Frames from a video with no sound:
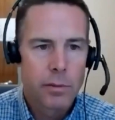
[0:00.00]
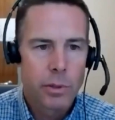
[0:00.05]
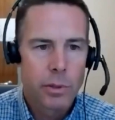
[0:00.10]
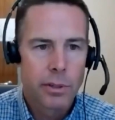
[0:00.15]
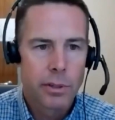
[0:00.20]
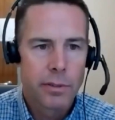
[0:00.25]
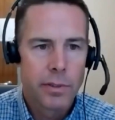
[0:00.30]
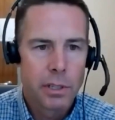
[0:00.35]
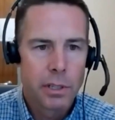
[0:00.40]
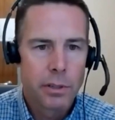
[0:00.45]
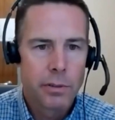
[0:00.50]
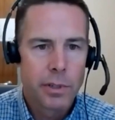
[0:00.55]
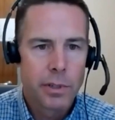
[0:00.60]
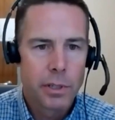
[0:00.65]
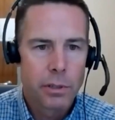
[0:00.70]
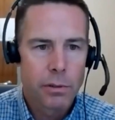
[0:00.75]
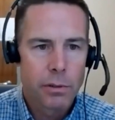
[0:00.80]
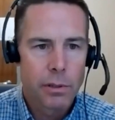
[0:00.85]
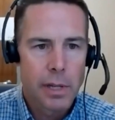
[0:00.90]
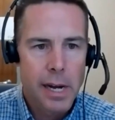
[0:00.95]
sort of
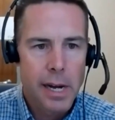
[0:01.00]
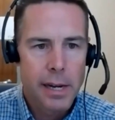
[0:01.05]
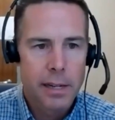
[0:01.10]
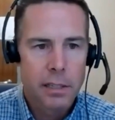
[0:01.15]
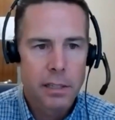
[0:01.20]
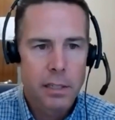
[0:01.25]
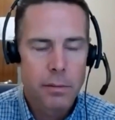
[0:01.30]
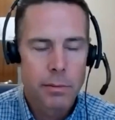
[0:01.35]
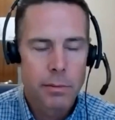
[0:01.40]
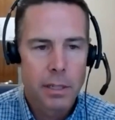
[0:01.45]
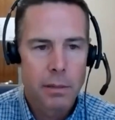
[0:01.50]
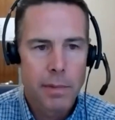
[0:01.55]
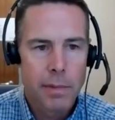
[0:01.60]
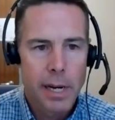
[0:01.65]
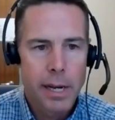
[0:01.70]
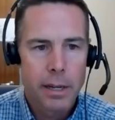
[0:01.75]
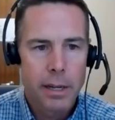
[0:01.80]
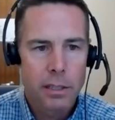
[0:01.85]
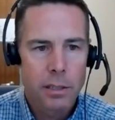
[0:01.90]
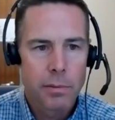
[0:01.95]
individualized but in
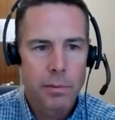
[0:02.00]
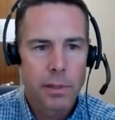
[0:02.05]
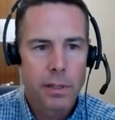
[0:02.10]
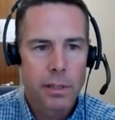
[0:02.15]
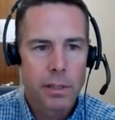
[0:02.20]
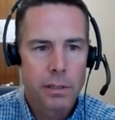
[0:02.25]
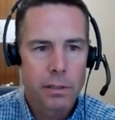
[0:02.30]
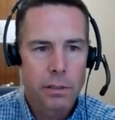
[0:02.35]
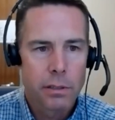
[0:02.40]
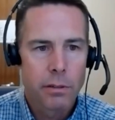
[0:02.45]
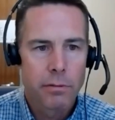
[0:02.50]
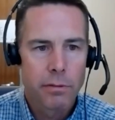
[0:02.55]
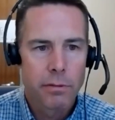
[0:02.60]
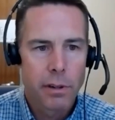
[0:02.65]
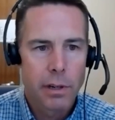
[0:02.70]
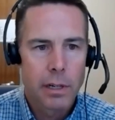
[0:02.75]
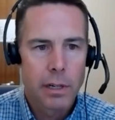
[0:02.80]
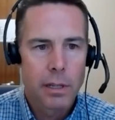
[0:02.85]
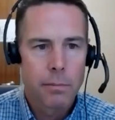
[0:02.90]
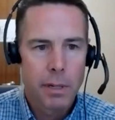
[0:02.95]
my experience so
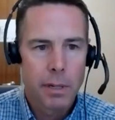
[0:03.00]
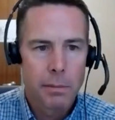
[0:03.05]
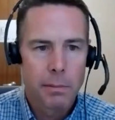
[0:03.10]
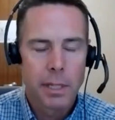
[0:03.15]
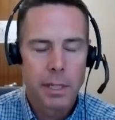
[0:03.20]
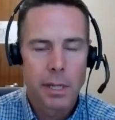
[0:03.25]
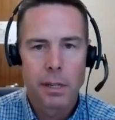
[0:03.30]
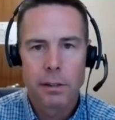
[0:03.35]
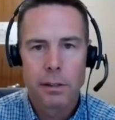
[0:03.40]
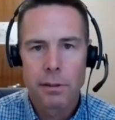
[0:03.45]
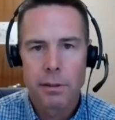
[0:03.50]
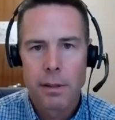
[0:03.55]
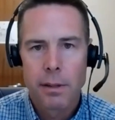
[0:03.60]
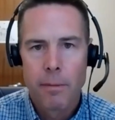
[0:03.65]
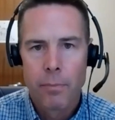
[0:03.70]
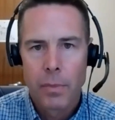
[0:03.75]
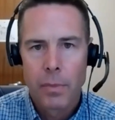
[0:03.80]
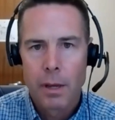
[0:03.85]
far the public health